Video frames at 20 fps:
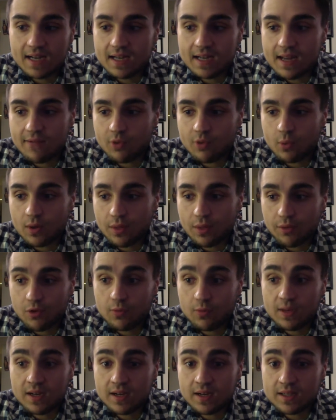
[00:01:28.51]
It never went
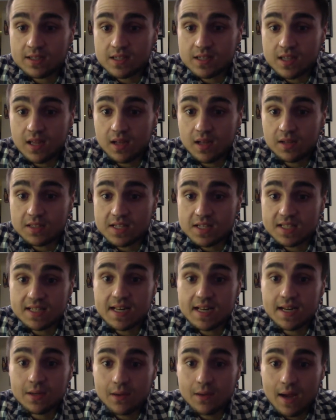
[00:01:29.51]
through because the
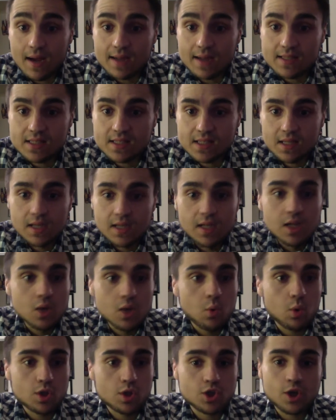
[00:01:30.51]
Cincinnati Reds
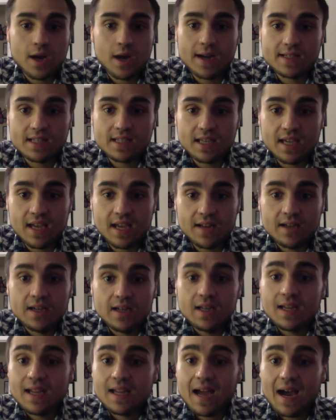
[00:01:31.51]
were trying to get
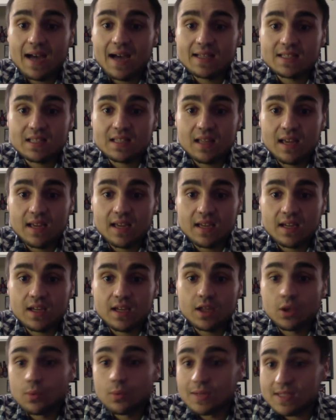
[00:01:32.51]
guys like
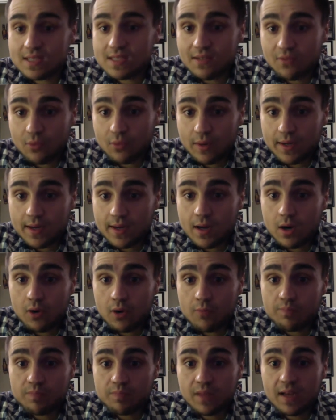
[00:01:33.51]
Luis
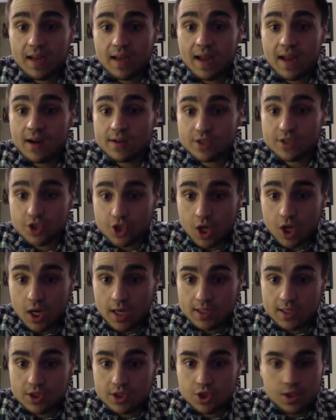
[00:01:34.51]
Severino and Aaron
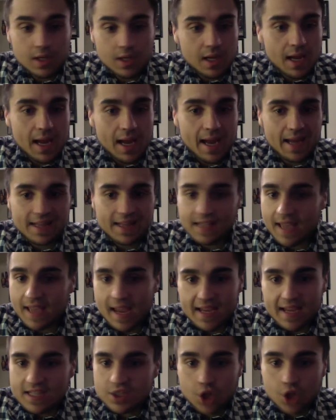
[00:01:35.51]
Judge, and the
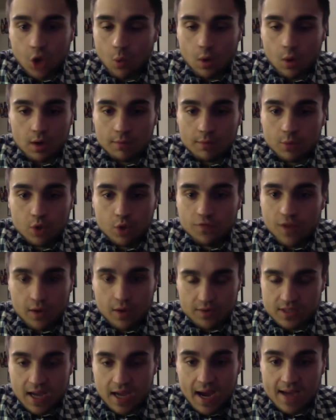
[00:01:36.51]
Yankees don't want to move
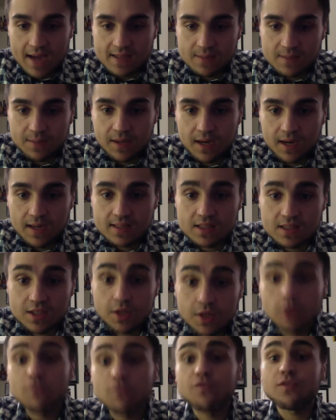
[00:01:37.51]
those guys because,
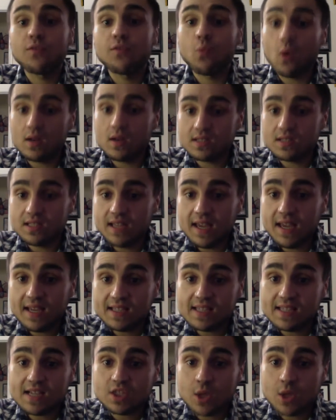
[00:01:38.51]
for once, the
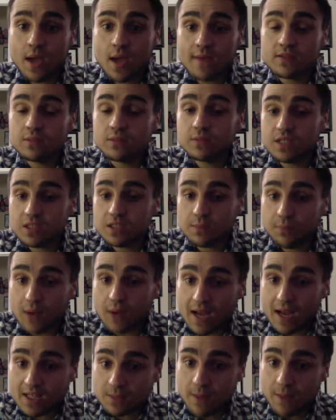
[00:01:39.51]
Yankees actually have some decent
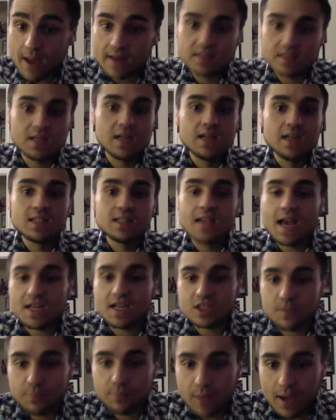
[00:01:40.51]
prospects to
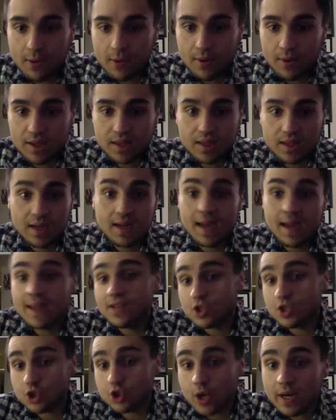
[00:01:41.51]
actually play with,
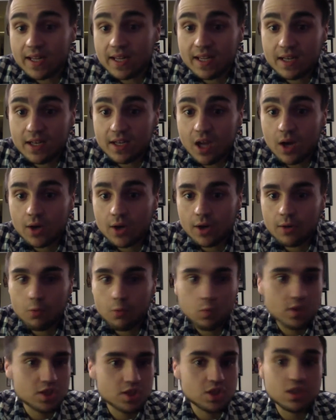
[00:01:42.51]
and they're trying to get younger,
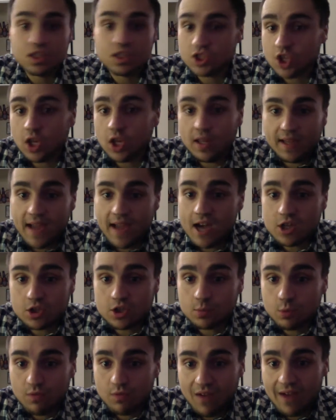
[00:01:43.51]
which the Starlin
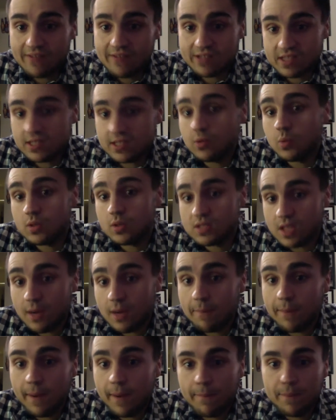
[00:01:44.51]
Castro move obviously was
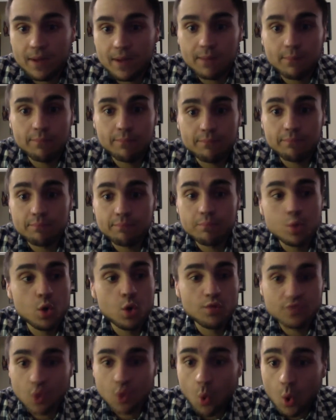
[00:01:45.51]
a big
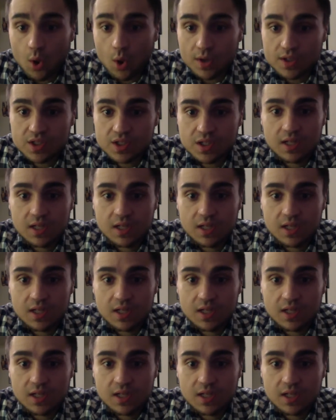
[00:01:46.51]
move towards,